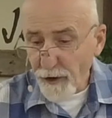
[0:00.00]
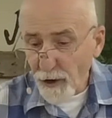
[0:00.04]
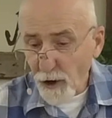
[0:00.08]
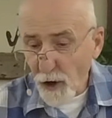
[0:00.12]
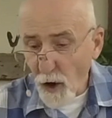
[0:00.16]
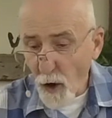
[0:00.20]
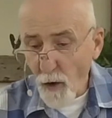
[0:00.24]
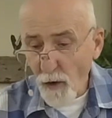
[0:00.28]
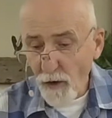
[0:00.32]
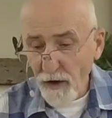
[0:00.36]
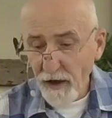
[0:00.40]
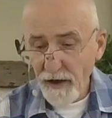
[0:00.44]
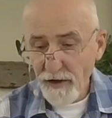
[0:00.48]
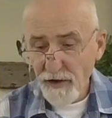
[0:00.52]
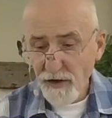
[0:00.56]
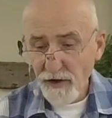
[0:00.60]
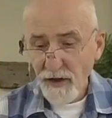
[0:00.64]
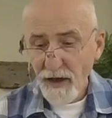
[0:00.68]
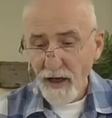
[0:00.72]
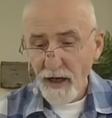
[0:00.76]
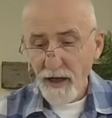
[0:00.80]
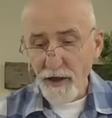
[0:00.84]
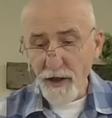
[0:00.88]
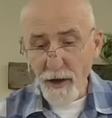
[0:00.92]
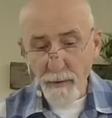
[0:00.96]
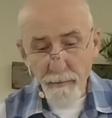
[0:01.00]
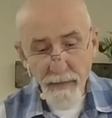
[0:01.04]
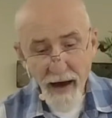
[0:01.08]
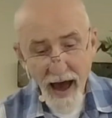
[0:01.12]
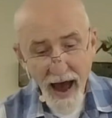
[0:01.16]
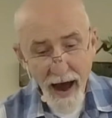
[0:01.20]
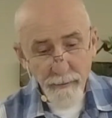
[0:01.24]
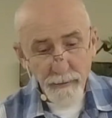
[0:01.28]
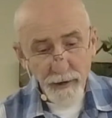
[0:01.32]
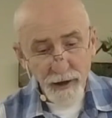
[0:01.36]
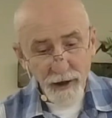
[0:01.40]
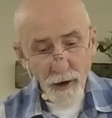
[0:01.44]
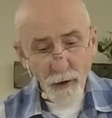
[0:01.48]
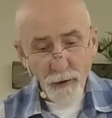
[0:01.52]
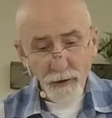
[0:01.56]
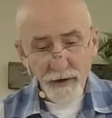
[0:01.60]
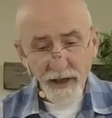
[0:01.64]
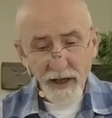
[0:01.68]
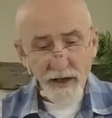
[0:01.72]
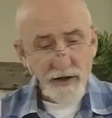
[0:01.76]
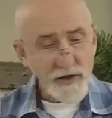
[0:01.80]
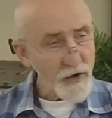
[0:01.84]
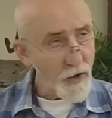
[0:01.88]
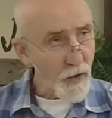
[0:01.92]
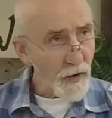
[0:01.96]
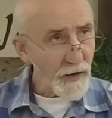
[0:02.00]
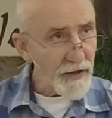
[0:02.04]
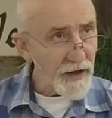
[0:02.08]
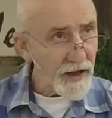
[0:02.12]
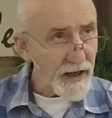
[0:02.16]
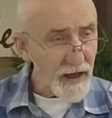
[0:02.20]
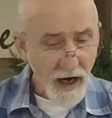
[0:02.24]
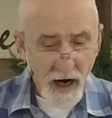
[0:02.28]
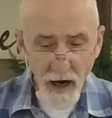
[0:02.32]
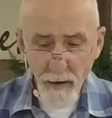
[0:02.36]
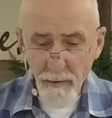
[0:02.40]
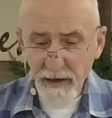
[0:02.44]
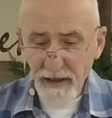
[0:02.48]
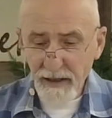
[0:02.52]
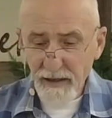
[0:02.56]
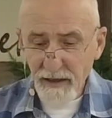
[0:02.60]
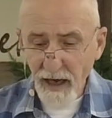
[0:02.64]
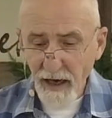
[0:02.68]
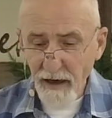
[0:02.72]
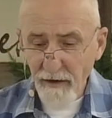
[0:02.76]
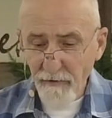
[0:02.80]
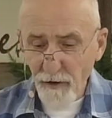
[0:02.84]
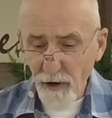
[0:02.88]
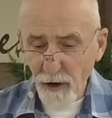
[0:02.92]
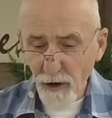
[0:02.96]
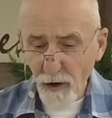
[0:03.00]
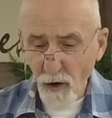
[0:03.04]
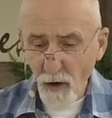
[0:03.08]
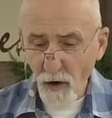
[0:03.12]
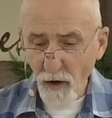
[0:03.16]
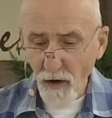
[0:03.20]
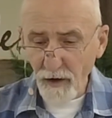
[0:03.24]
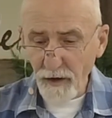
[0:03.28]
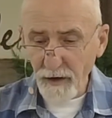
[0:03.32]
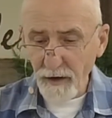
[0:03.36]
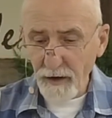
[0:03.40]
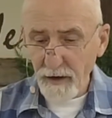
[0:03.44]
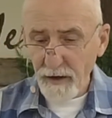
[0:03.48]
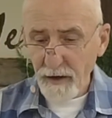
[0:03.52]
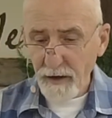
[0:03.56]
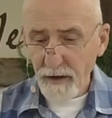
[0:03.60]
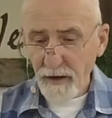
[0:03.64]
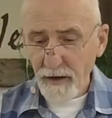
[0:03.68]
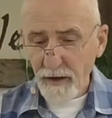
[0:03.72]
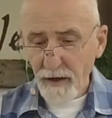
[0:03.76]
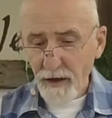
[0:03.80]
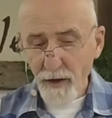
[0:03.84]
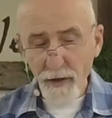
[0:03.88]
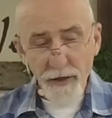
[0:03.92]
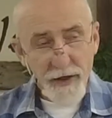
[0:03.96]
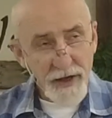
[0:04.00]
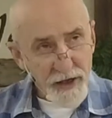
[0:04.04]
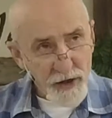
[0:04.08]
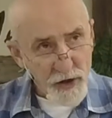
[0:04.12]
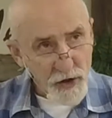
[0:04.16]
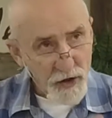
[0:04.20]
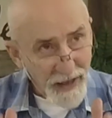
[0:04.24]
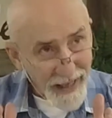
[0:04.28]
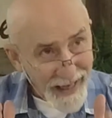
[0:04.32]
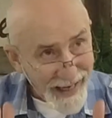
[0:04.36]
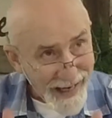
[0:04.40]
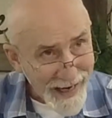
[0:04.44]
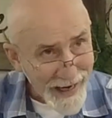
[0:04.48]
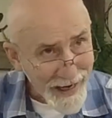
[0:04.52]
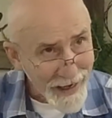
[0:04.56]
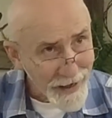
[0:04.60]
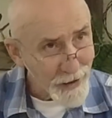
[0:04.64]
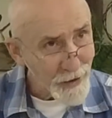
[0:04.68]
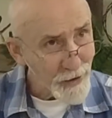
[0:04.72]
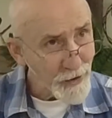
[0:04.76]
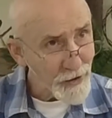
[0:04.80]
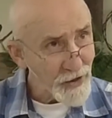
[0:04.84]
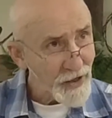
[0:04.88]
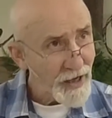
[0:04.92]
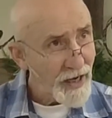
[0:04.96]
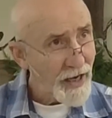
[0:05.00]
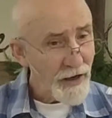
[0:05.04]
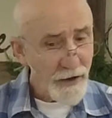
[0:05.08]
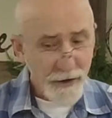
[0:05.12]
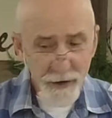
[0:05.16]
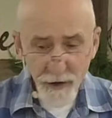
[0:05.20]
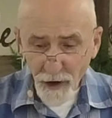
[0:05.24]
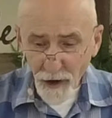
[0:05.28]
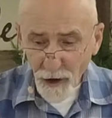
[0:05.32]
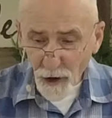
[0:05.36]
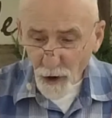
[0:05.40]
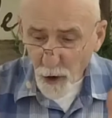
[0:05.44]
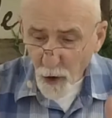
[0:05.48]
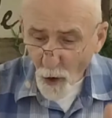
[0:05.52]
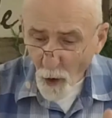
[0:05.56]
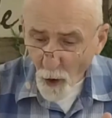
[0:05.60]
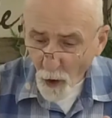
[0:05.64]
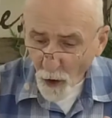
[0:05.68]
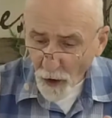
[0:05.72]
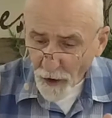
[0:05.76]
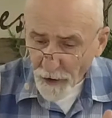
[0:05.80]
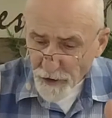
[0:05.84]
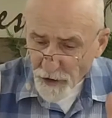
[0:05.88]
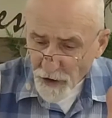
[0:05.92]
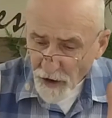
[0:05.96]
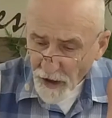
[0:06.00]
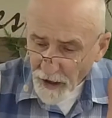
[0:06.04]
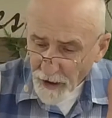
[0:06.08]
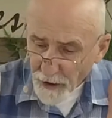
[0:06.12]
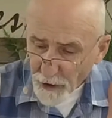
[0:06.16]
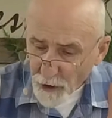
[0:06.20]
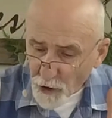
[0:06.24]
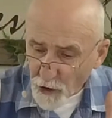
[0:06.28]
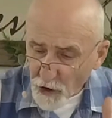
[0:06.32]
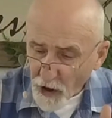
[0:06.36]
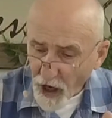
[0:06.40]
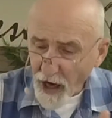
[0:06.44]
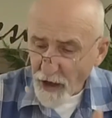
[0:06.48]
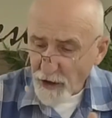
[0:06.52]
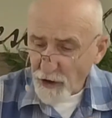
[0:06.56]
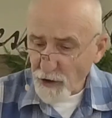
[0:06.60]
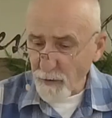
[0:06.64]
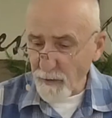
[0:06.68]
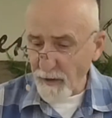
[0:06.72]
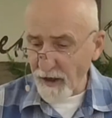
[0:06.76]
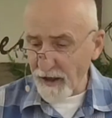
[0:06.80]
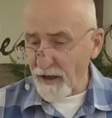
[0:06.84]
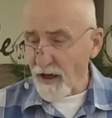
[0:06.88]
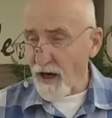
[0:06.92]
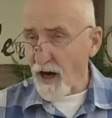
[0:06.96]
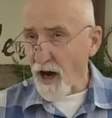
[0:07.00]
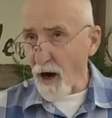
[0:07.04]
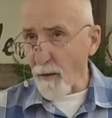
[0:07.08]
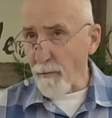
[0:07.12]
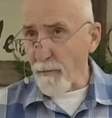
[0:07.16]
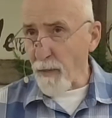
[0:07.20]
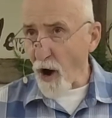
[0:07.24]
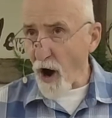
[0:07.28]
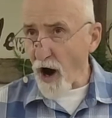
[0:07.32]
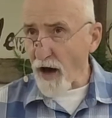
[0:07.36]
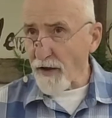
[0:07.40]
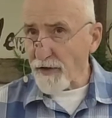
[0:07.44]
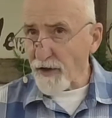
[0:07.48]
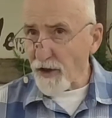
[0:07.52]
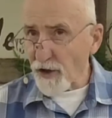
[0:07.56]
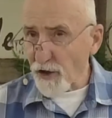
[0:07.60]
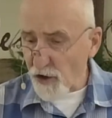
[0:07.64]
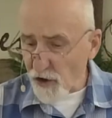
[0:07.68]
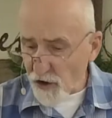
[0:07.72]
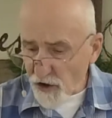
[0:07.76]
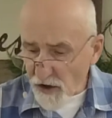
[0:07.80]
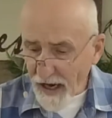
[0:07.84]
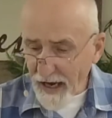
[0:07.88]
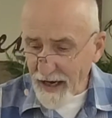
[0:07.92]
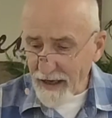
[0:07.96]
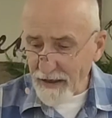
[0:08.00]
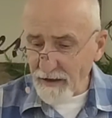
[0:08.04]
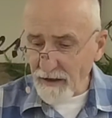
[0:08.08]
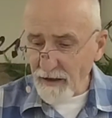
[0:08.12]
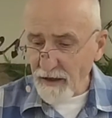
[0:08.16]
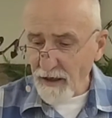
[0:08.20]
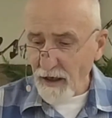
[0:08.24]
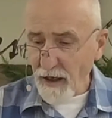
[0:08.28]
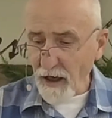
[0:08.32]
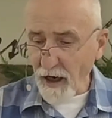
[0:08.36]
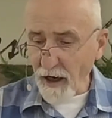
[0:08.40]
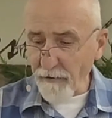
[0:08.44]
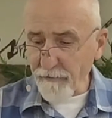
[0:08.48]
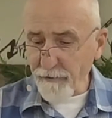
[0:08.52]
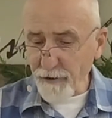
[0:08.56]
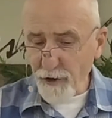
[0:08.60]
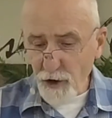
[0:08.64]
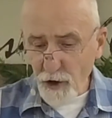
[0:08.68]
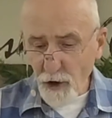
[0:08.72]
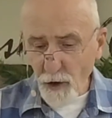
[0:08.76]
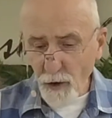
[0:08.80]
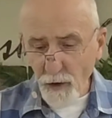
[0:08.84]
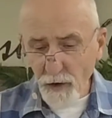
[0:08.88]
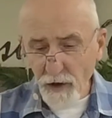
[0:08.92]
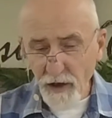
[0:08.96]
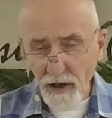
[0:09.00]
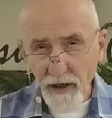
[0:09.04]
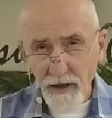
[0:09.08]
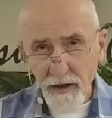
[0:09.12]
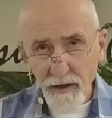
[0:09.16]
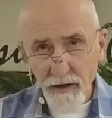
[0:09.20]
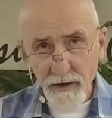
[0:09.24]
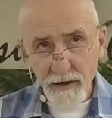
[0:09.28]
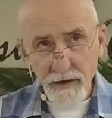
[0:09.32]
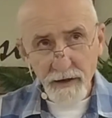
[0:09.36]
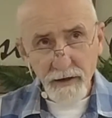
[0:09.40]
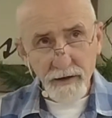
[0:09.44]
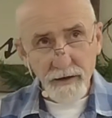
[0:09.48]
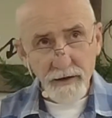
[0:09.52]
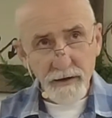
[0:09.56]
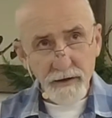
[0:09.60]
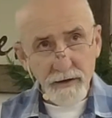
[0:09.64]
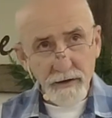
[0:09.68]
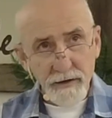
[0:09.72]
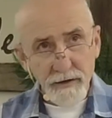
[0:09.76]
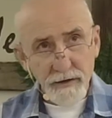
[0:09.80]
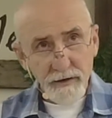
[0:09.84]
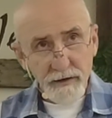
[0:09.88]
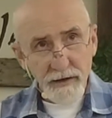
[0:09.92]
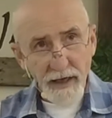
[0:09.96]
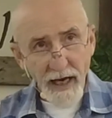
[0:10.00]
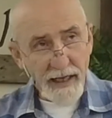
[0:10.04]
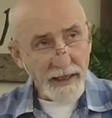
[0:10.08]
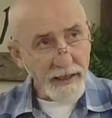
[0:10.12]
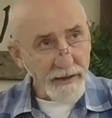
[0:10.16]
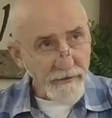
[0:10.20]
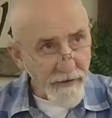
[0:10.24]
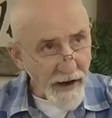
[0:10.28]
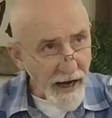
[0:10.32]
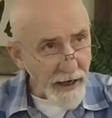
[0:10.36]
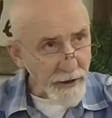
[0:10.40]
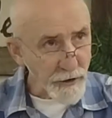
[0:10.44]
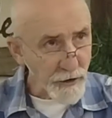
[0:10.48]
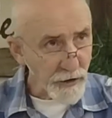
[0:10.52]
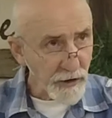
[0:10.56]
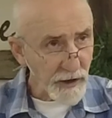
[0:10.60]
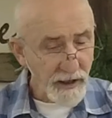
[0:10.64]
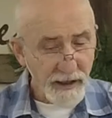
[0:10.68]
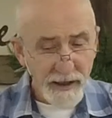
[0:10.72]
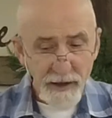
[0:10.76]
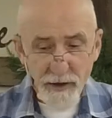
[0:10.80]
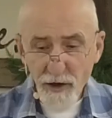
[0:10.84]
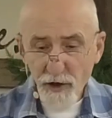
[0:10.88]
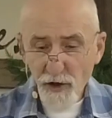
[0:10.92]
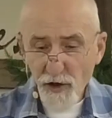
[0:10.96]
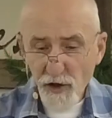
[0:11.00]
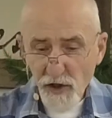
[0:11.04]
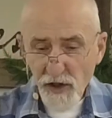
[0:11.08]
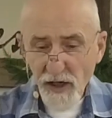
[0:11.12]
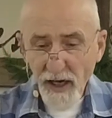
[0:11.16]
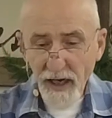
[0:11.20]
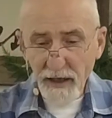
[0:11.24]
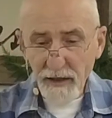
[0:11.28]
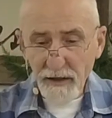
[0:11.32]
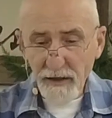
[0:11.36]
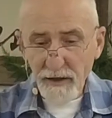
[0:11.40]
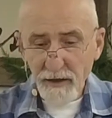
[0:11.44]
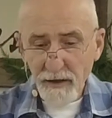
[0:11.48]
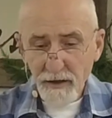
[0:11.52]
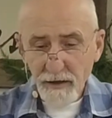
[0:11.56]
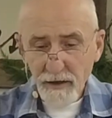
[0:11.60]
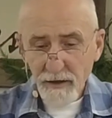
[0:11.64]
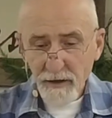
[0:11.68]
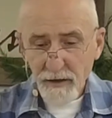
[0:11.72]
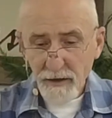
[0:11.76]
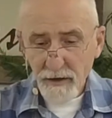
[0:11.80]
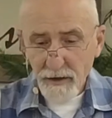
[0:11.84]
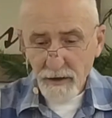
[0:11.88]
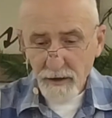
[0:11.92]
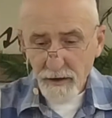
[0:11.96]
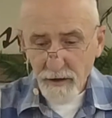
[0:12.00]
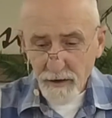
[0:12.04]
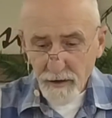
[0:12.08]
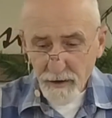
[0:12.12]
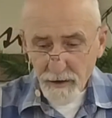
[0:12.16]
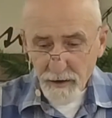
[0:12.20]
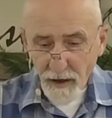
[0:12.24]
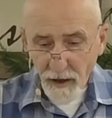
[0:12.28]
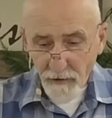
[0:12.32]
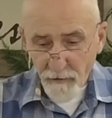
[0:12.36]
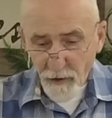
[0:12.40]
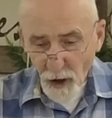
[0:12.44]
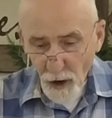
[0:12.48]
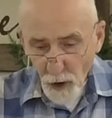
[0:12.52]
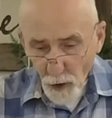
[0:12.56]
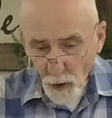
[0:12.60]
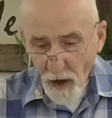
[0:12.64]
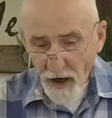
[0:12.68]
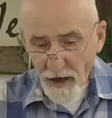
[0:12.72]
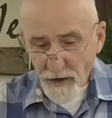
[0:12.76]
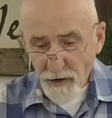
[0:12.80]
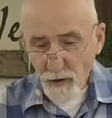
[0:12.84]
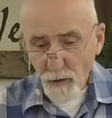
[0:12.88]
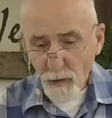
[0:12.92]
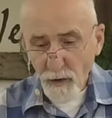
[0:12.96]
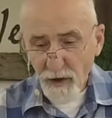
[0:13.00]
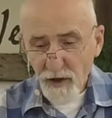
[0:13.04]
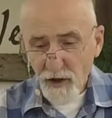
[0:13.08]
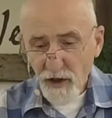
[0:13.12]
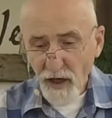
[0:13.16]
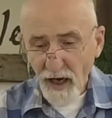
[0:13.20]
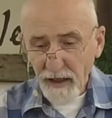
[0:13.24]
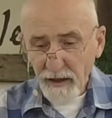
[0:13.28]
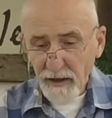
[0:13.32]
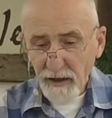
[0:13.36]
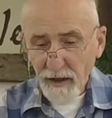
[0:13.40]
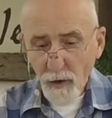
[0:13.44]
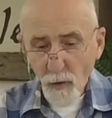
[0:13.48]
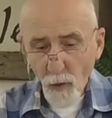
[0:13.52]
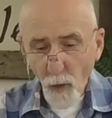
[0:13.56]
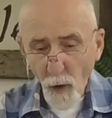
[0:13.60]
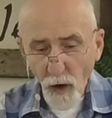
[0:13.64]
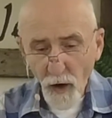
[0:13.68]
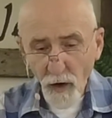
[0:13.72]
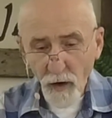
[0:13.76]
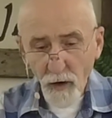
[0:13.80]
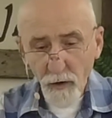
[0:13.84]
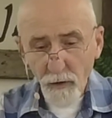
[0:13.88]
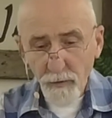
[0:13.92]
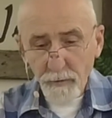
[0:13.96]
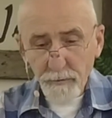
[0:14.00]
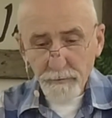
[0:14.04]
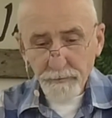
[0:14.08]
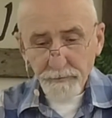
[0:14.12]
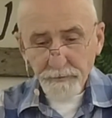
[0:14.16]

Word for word: locust, the Babylonians, or the coming day of the Lord. This is the Lord's judgment upon the sin of Judah and eventually the sin of a Christ rejecting world.